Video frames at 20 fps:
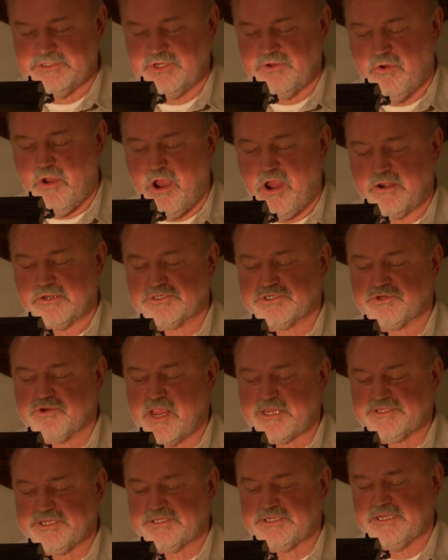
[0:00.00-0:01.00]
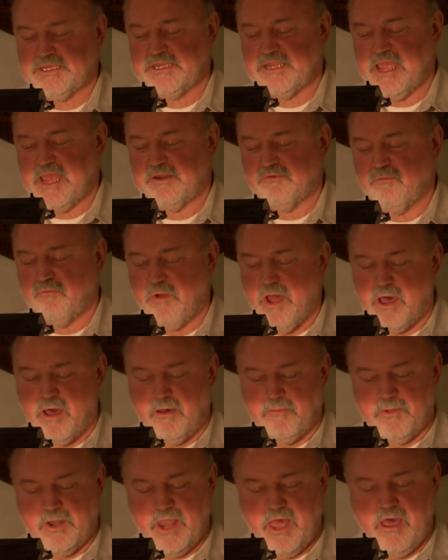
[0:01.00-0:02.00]
to our trusty and
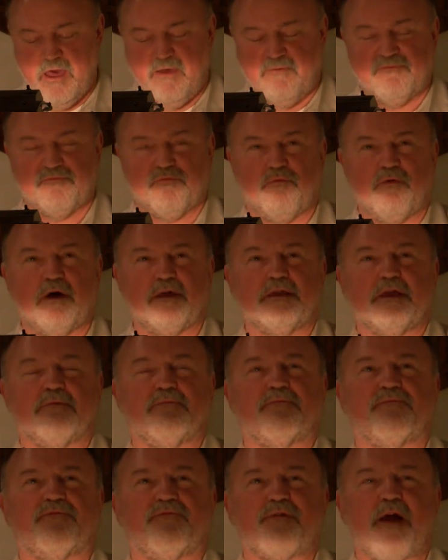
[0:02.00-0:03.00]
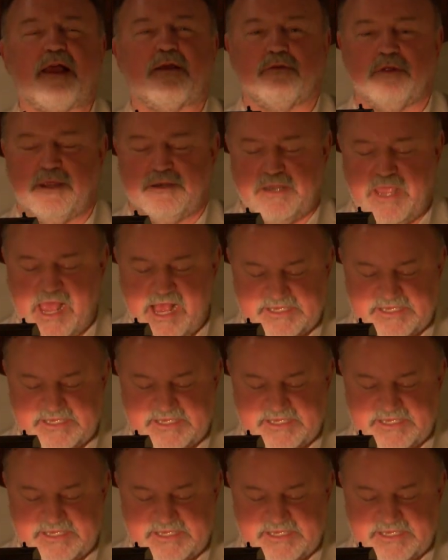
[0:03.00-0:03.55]
well-beloved William Franklin,